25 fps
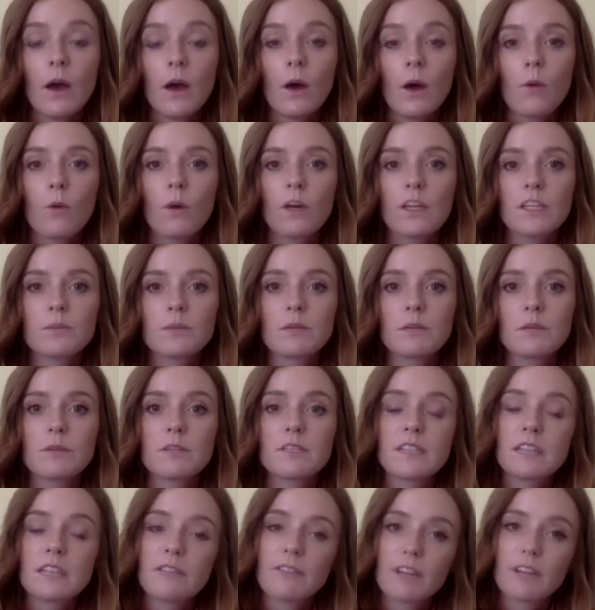Once we
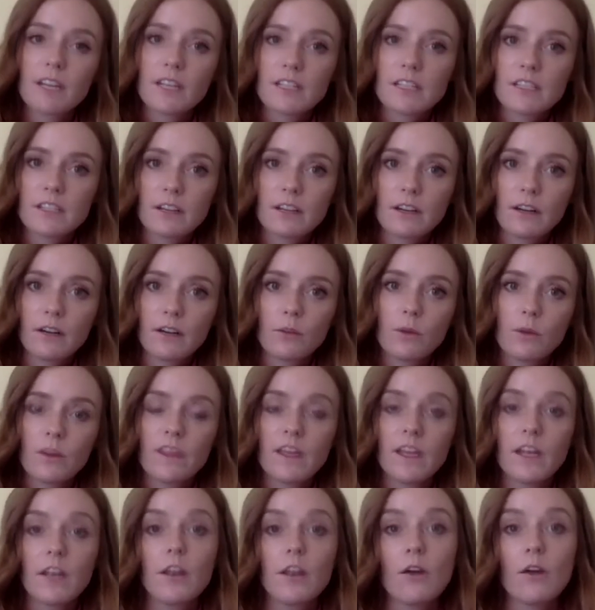receive a concern, we
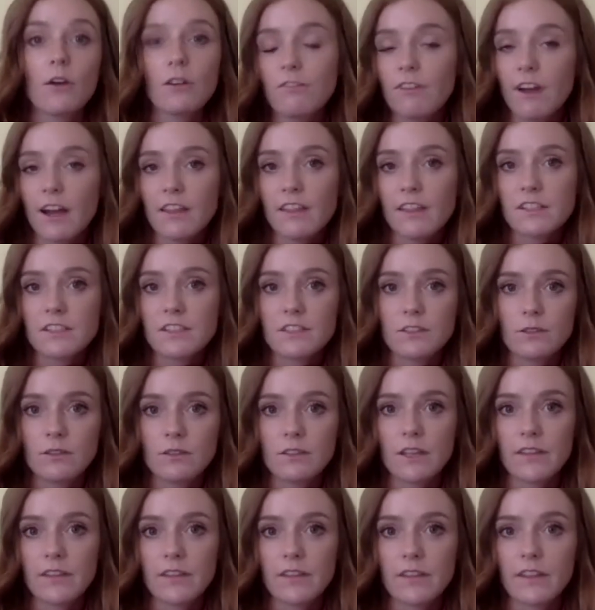then notify the student
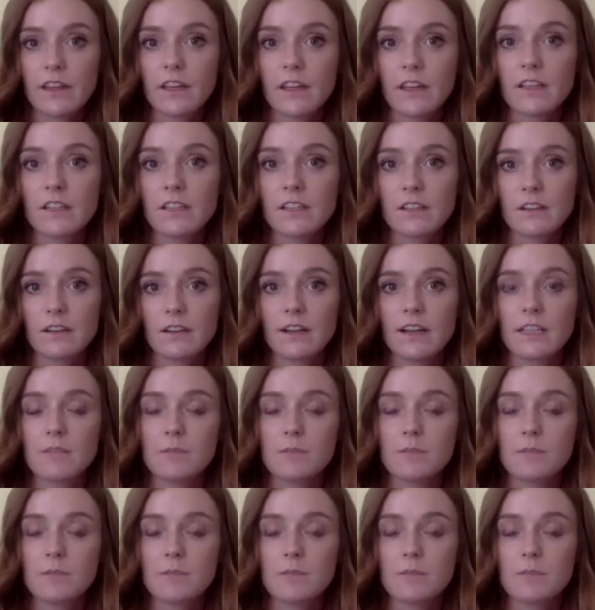that the concern has